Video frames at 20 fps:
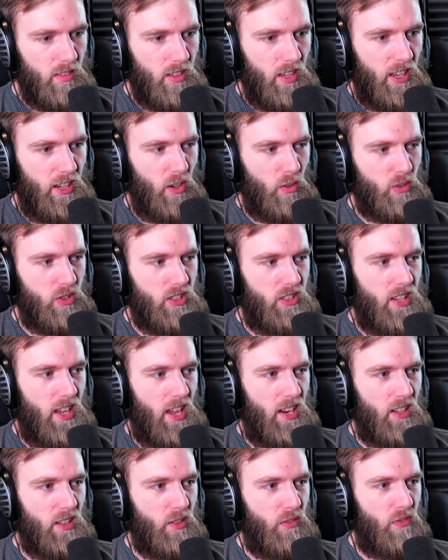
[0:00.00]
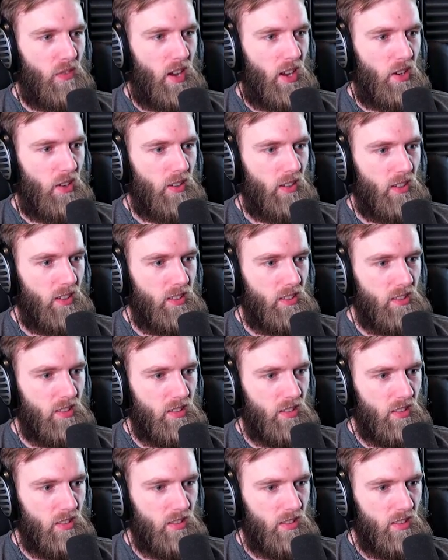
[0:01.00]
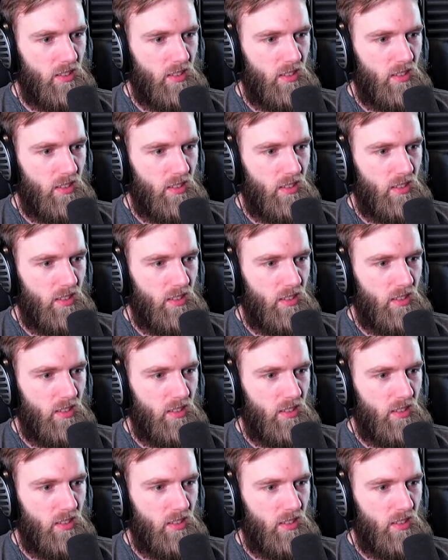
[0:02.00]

Okay, don't stand in the fire at least.